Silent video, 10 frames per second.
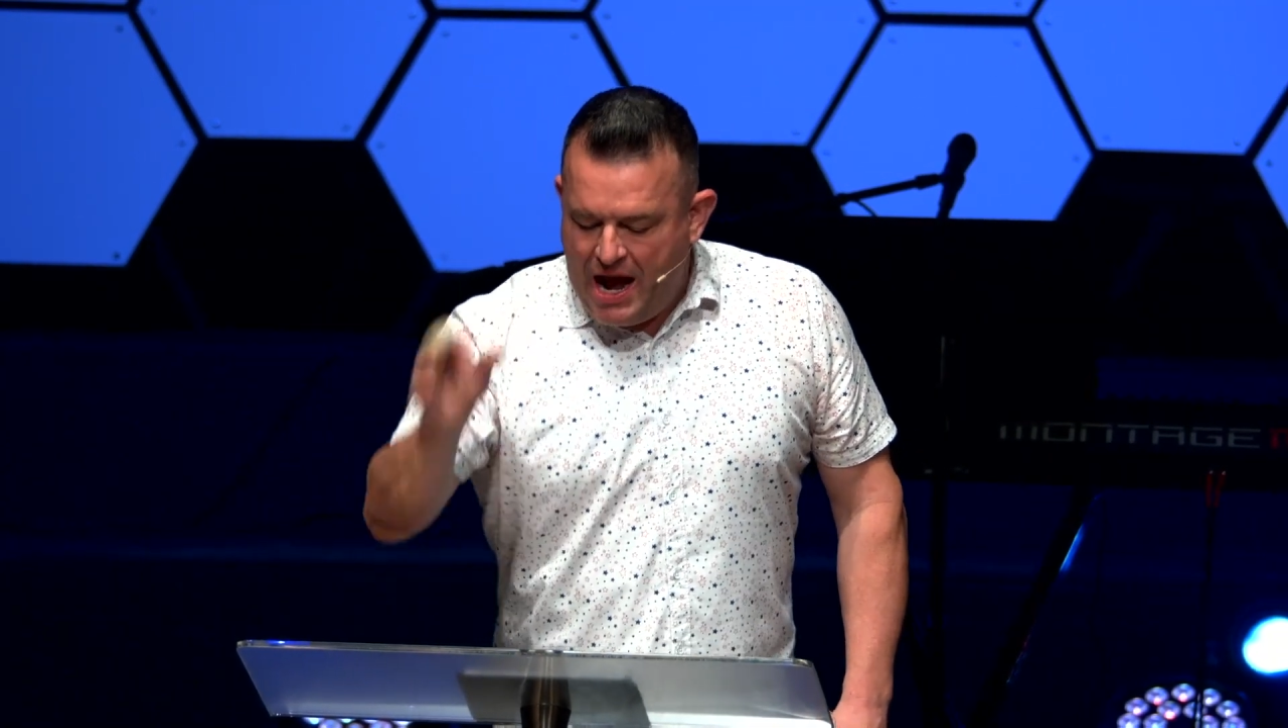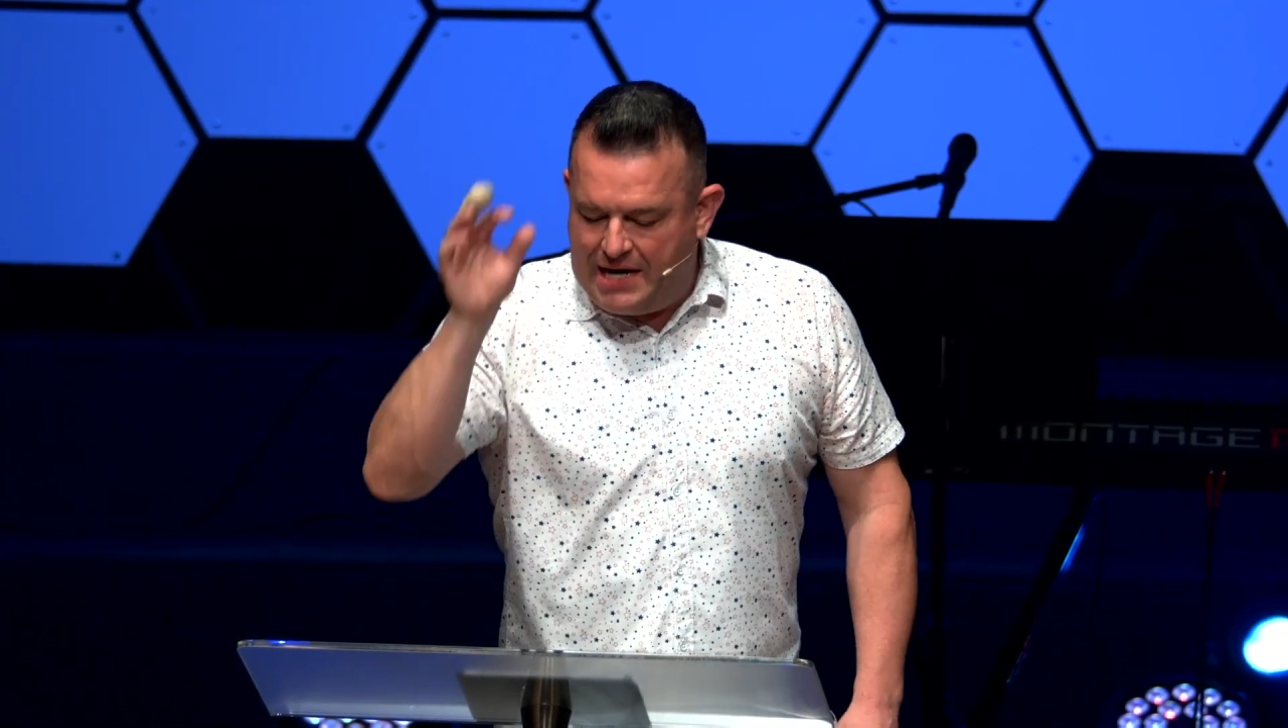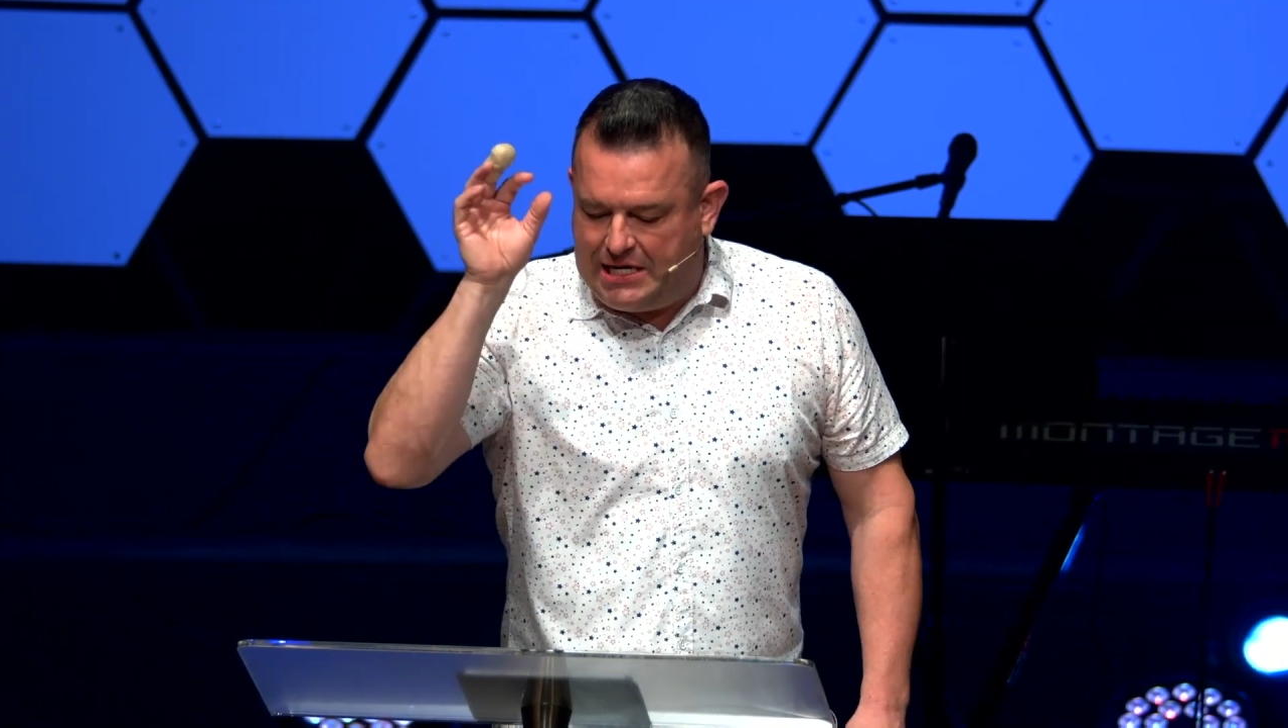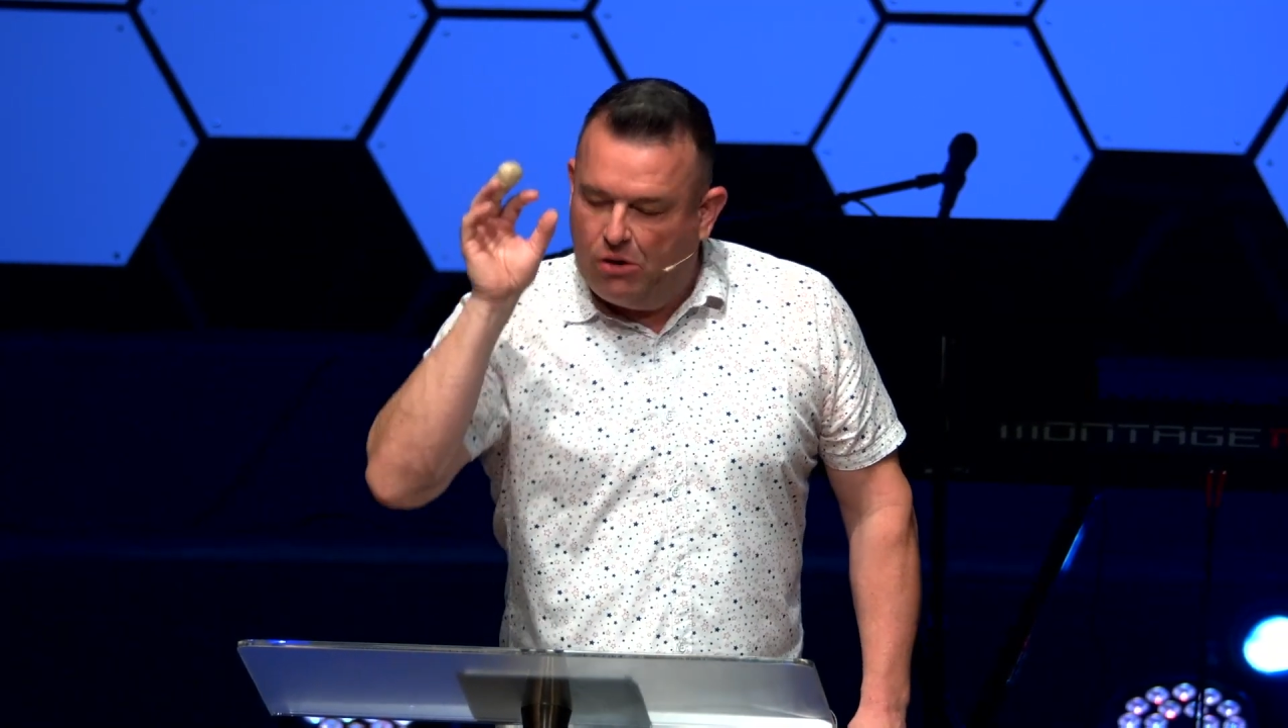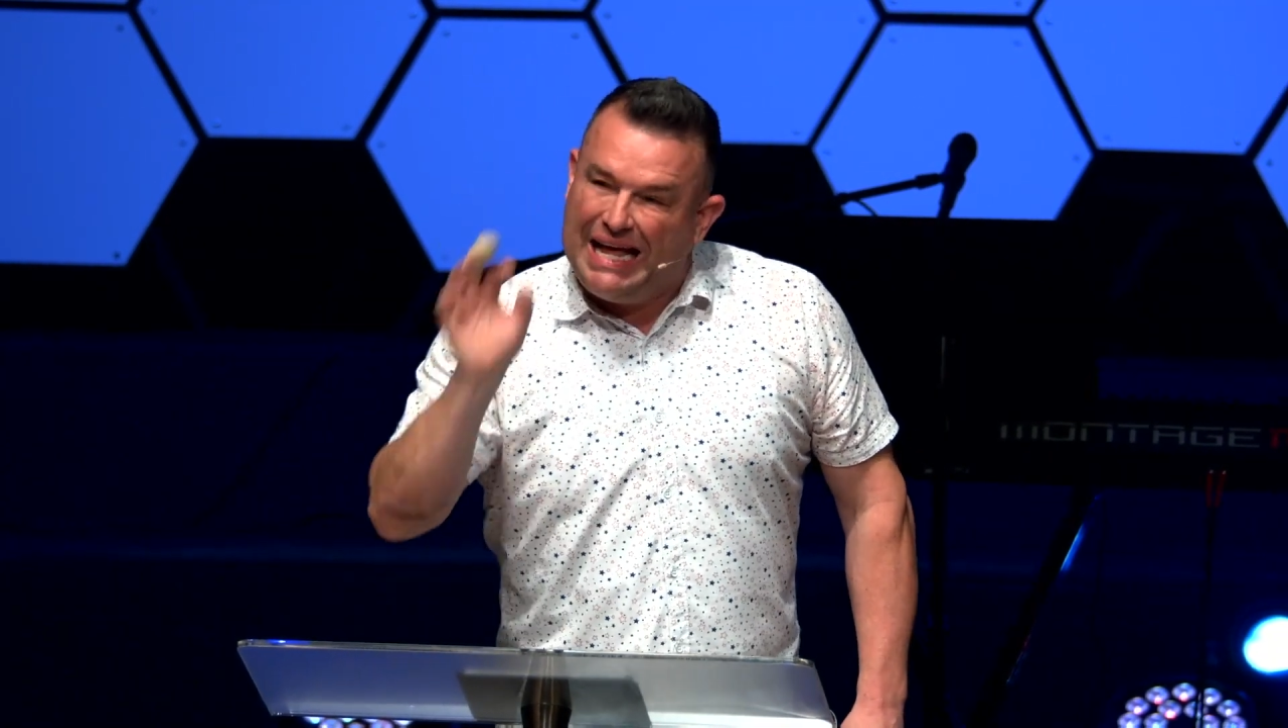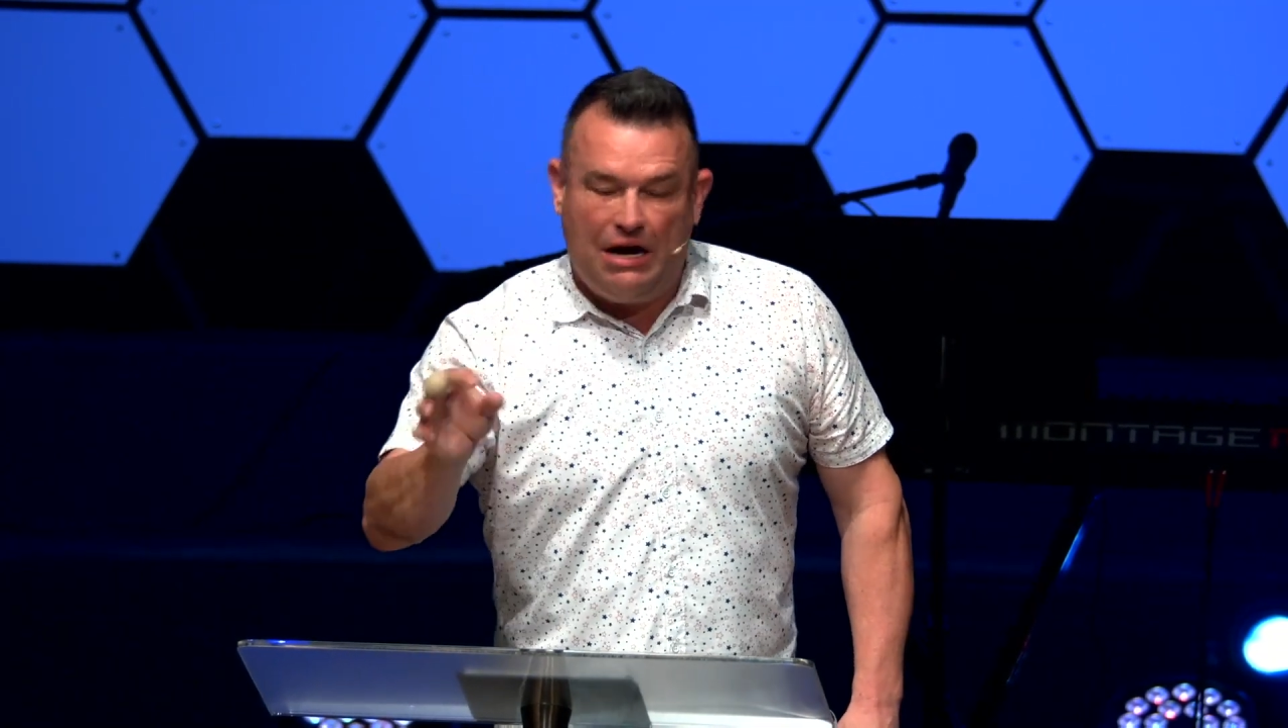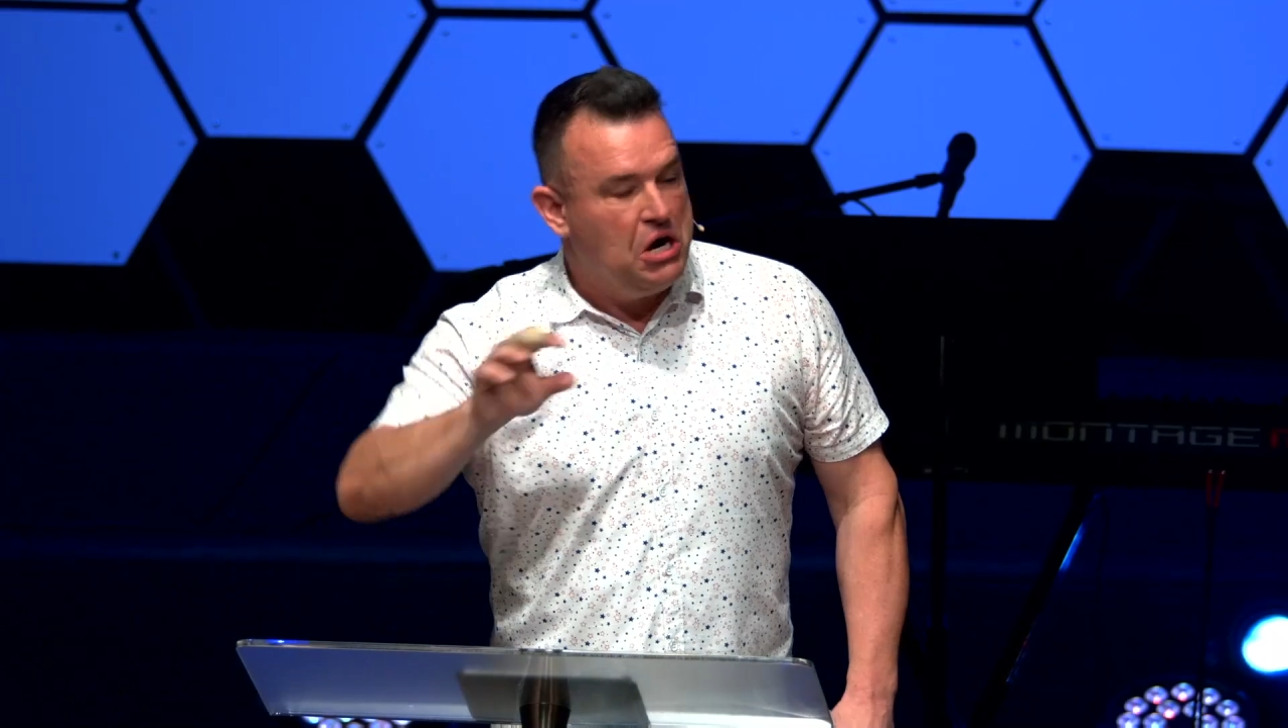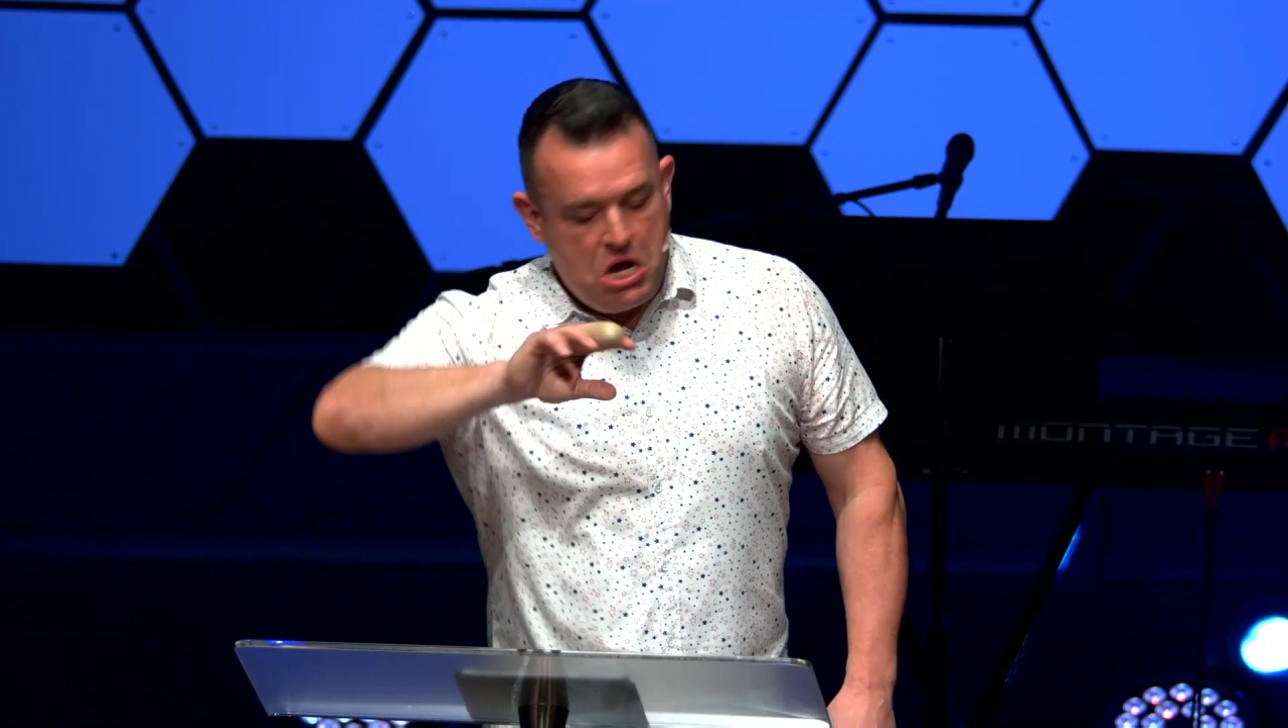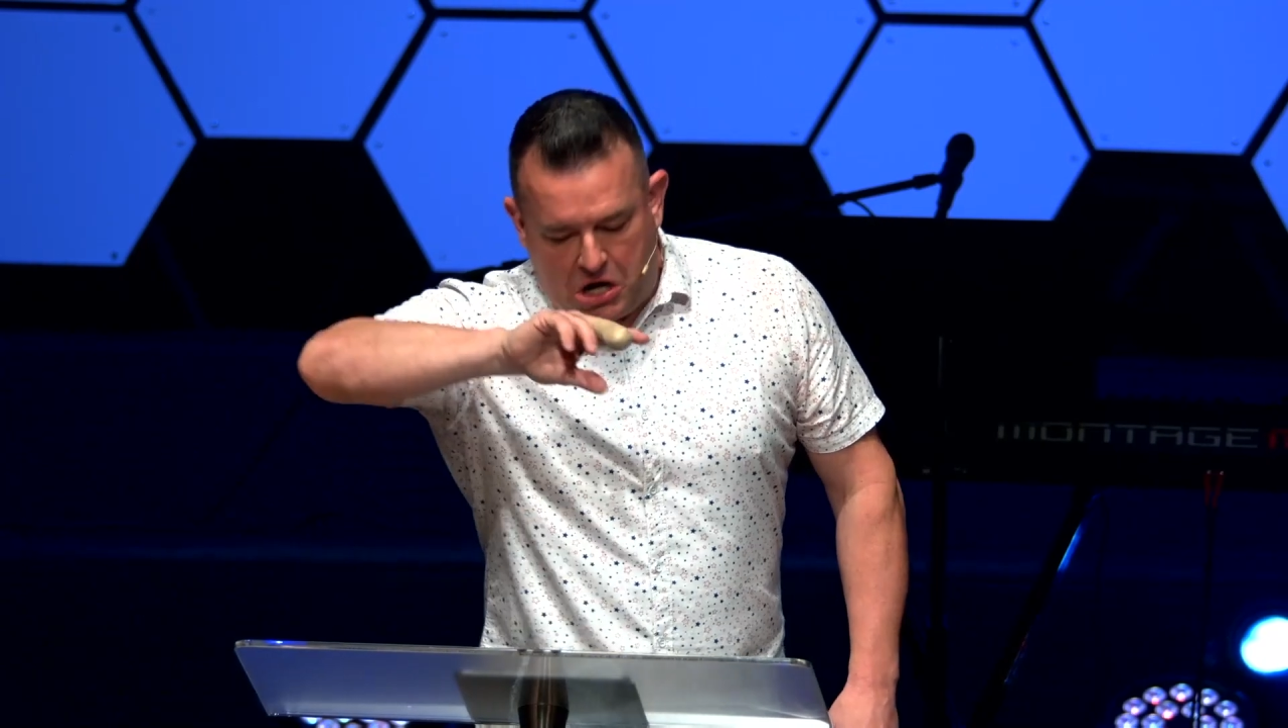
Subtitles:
until later